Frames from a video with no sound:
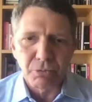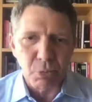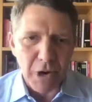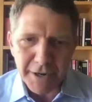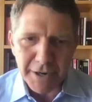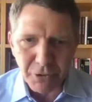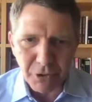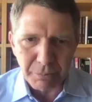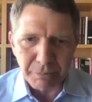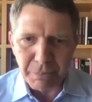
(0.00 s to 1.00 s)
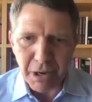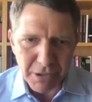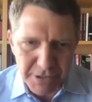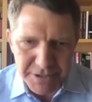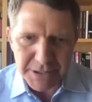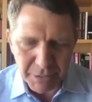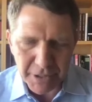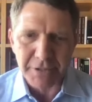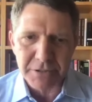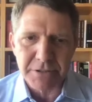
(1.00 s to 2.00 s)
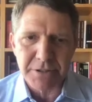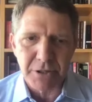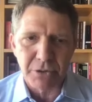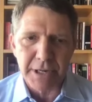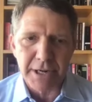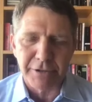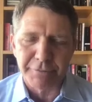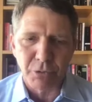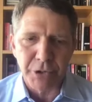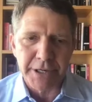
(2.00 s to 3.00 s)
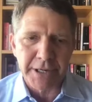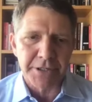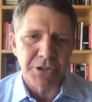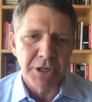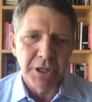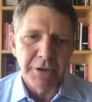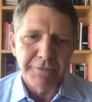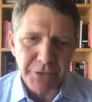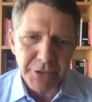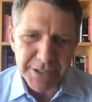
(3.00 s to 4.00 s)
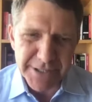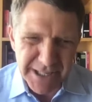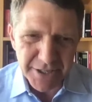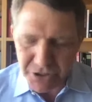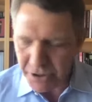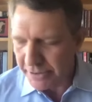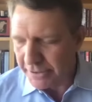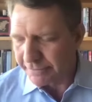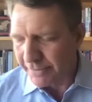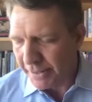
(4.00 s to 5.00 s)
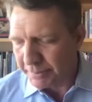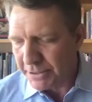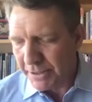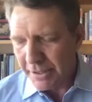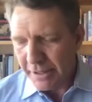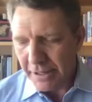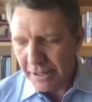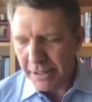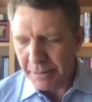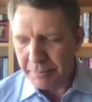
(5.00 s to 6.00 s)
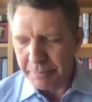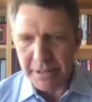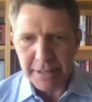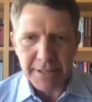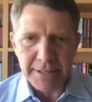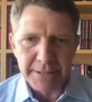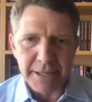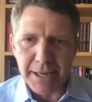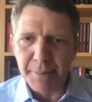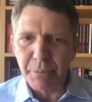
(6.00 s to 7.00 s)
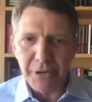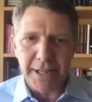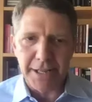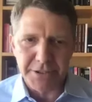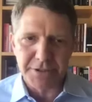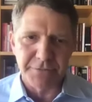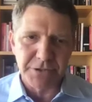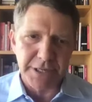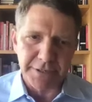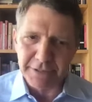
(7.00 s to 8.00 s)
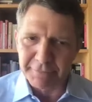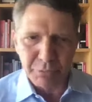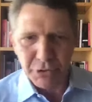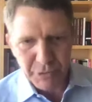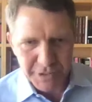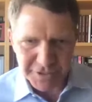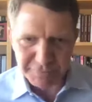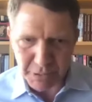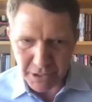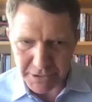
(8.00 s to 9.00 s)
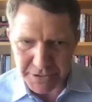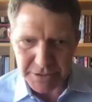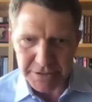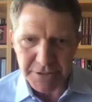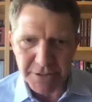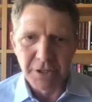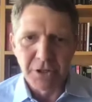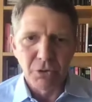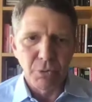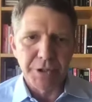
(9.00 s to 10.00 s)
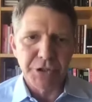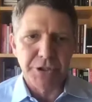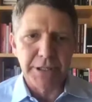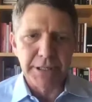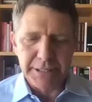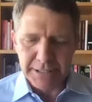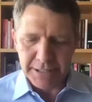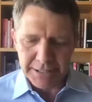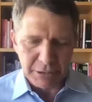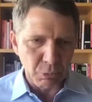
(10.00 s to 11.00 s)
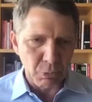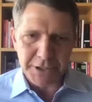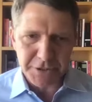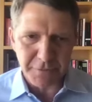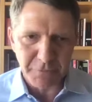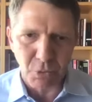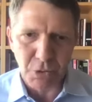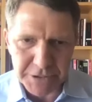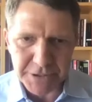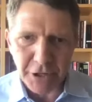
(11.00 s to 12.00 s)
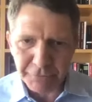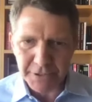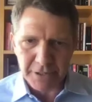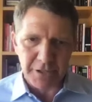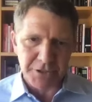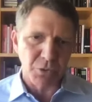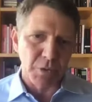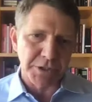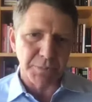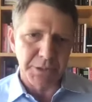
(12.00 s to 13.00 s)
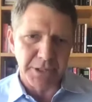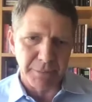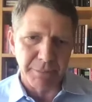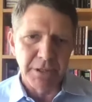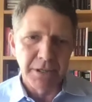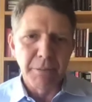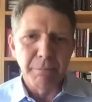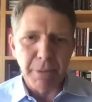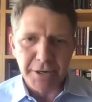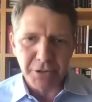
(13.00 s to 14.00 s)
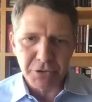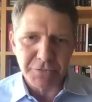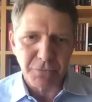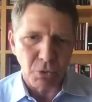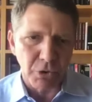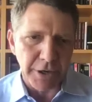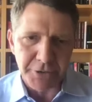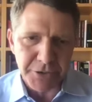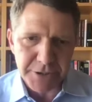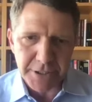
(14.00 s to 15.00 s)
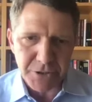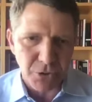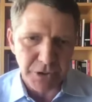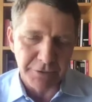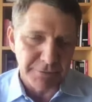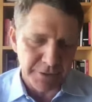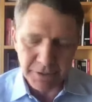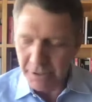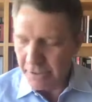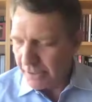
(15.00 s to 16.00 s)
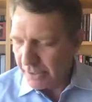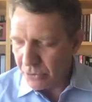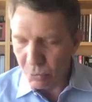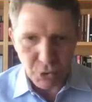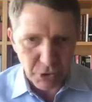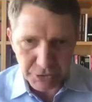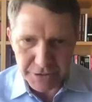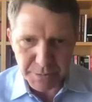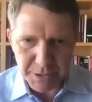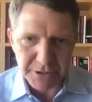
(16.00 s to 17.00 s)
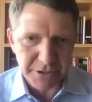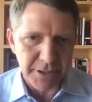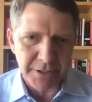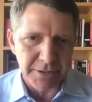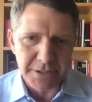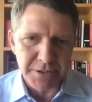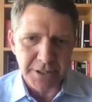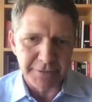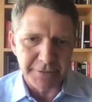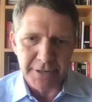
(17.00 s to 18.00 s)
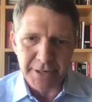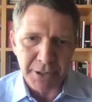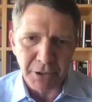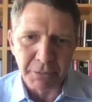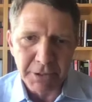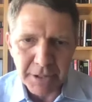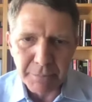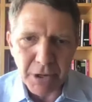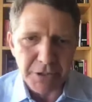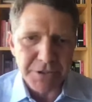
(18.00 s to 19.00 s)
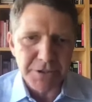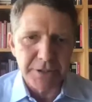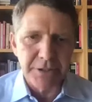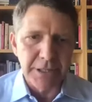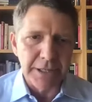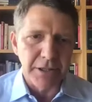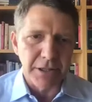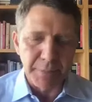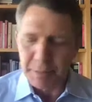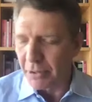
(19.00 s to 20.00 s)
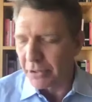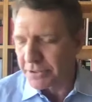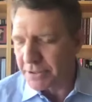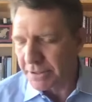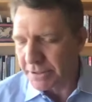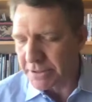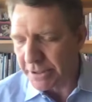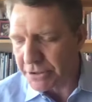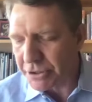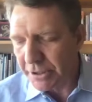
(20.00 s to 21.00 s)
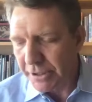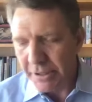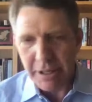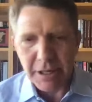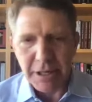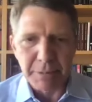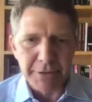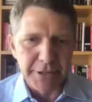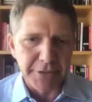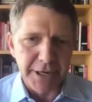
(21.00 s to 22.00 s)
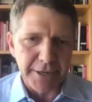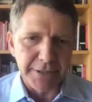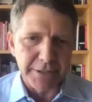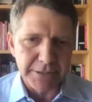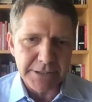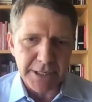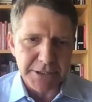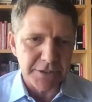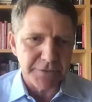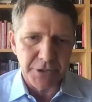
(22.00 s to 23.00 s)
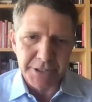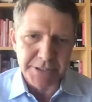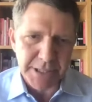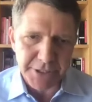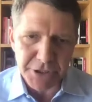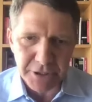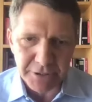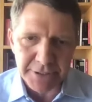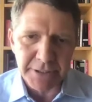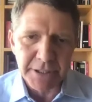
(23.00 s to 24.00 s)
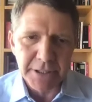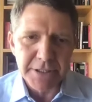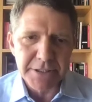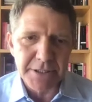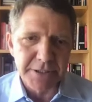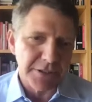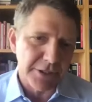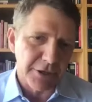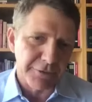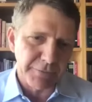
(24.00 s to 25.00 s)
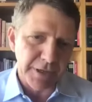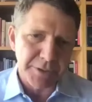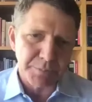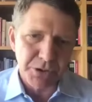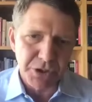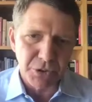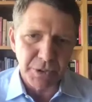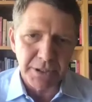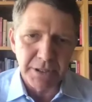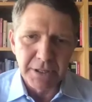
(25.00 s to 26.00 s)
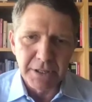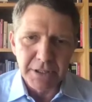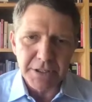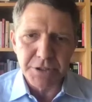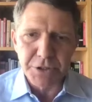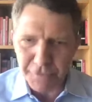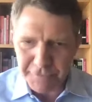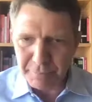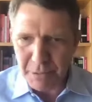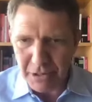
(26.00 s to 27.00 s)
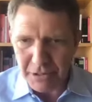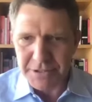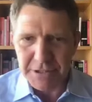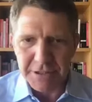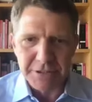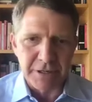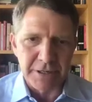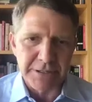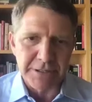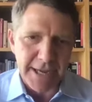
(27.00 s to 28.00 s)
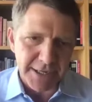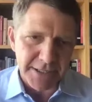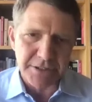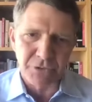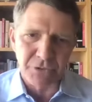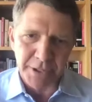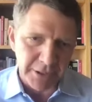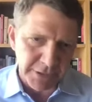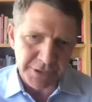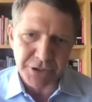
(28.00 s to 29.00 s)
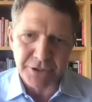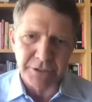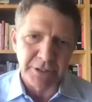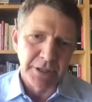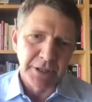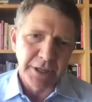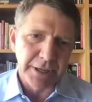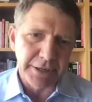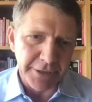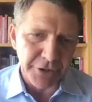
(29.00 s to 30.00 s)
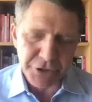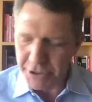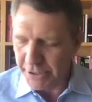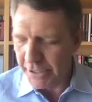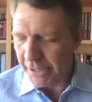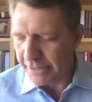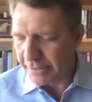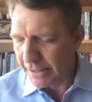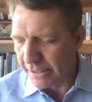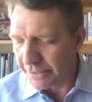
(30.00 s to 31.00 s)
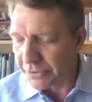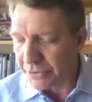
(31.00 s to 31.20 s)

rival policy models. So California has very intentionally developed um, a comprehensive set of progressive policies, which uh, it wants for itself, and it also wants to become models for other states or even the world, especially on things like environmental policy and climate policy and such. Um, on the other hand, Texas very intentionally sees itself as pursuing conservative policies on taxes and regulation and energy and, and other